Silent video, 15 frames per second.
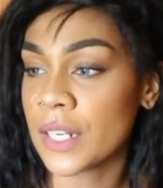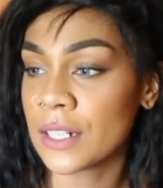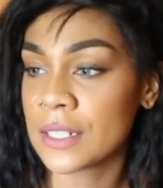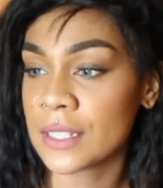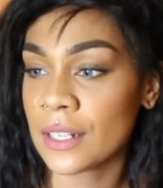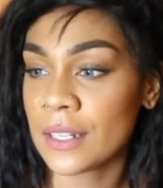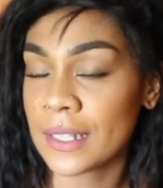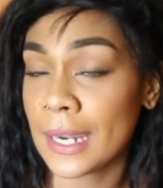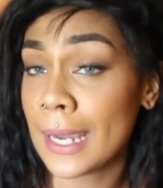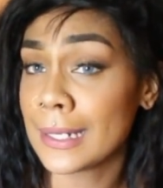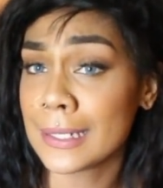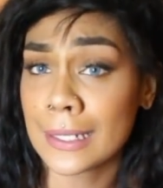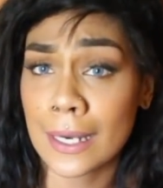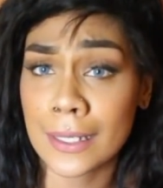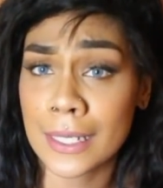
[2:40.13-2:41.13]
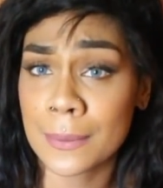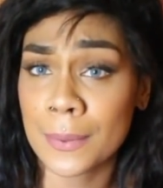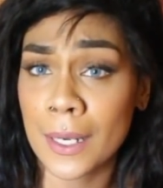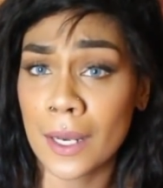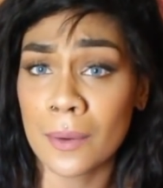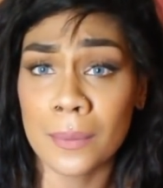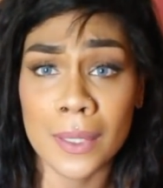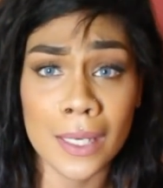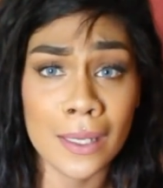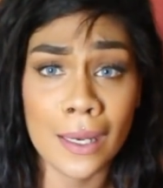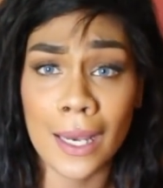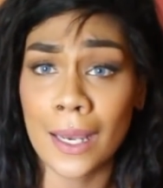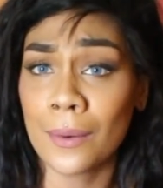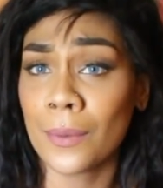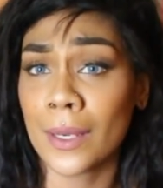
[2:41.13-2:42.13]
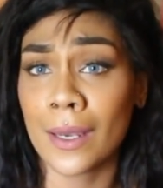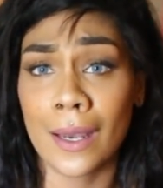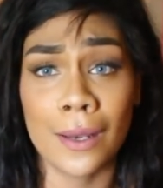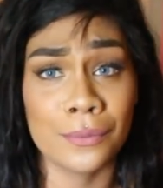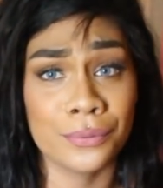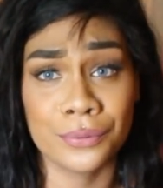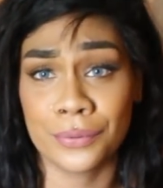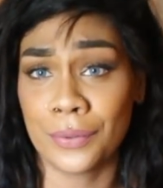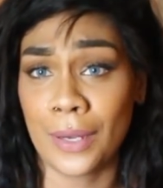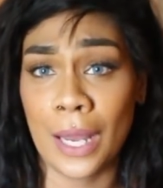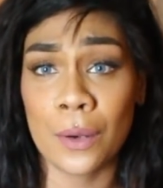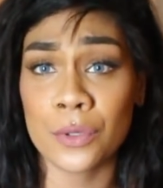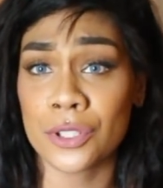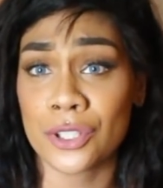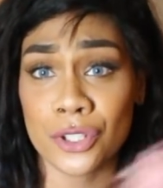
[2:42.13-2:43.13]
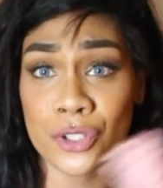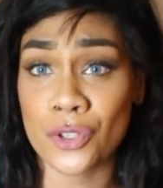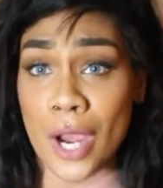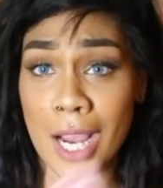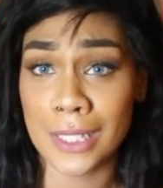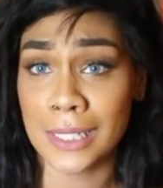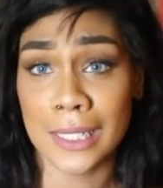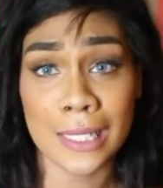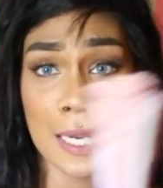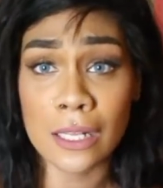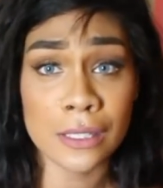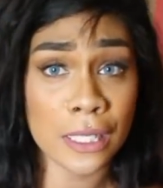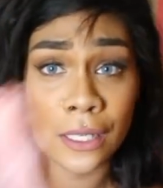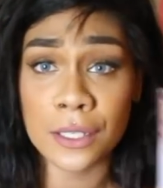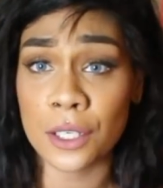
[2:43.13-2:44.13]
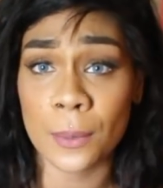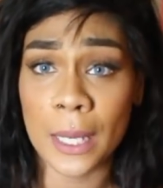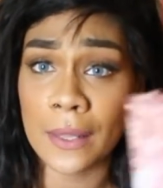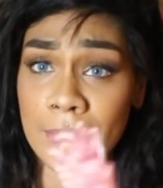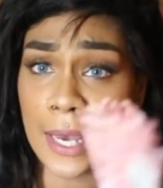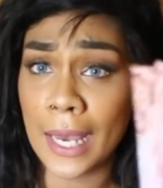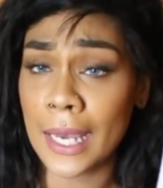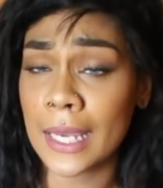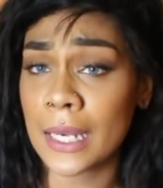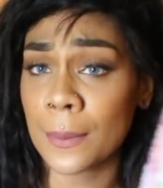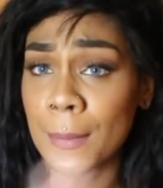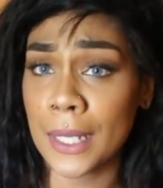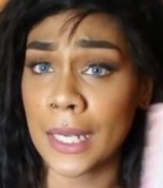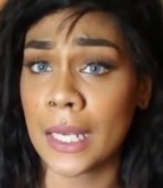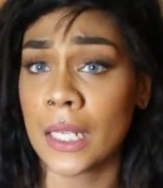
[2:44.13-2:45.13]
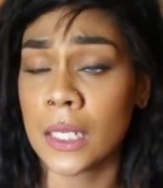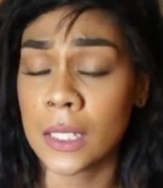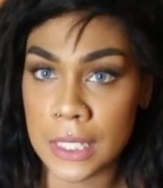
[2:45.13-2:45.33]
very sorry that I did not keep up, but I, uh, I was distracted and I'll tell you about that in a minute.